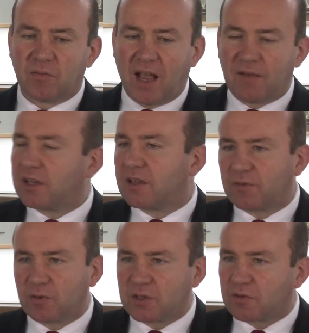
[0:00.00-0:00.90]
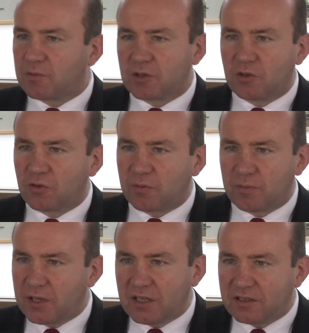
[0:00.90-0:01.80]
heavily influenced from a
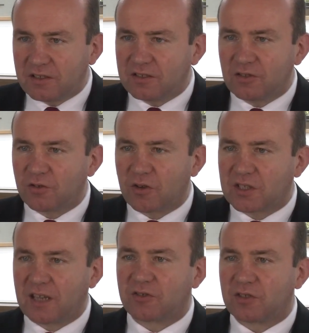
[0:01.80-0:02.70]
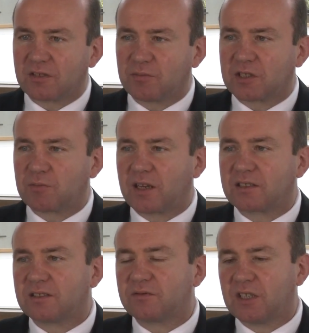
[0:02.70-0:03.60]
European, Eurocentric
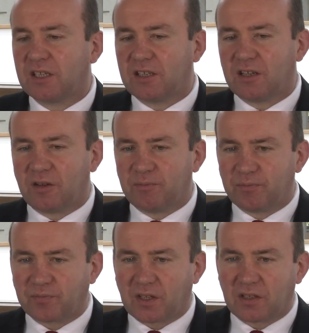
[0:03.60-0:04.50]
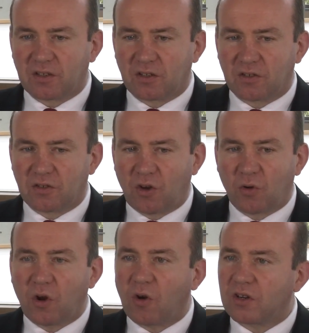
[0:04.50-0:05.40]
perspective,
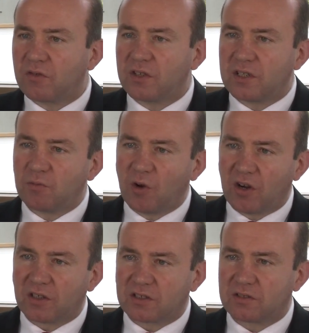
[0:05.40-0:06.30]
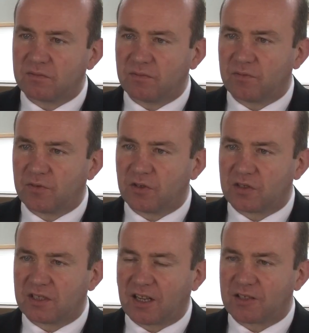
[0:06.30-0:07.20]
no longer really works for
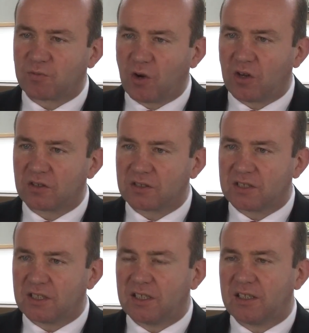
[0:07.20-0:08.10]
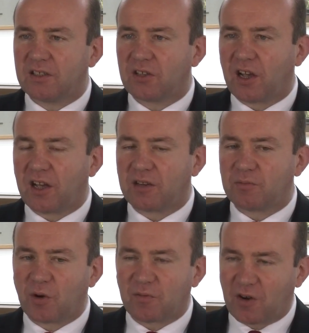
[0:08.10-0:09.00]
today's world.
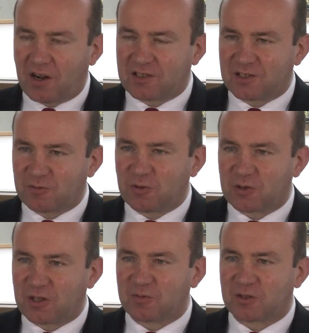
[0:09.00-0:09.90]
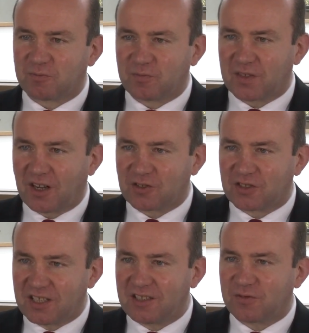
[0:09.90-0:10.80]
And Pope Francis, of course, comes from
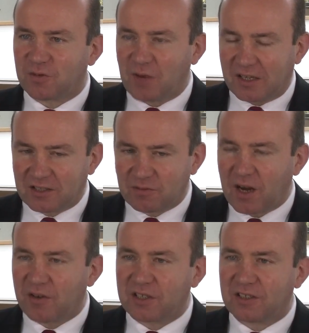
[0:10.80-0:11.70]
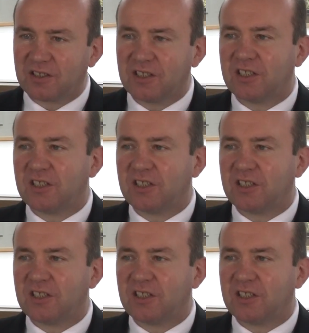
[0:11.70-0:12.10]
Argentina, from Latin America.